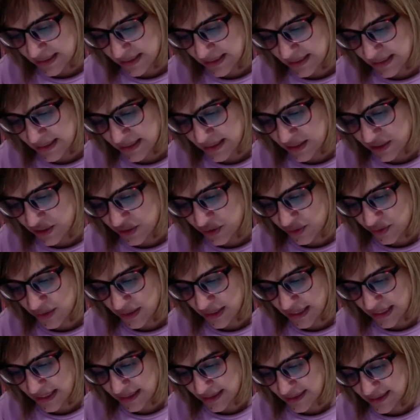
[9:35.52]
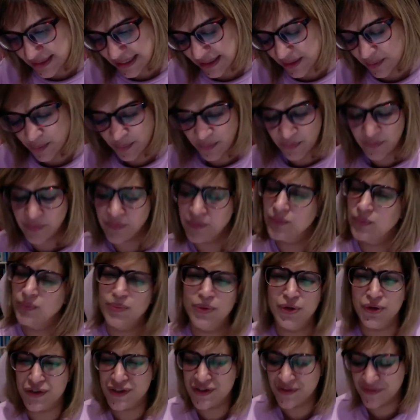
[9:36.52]
these two cancel out
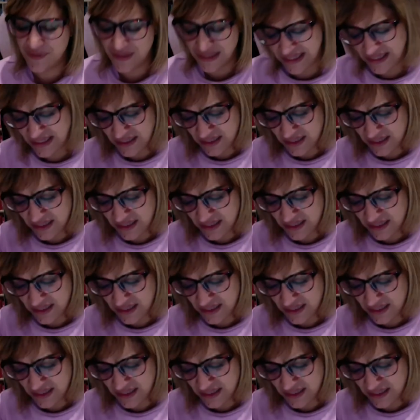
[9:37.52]
beautifully,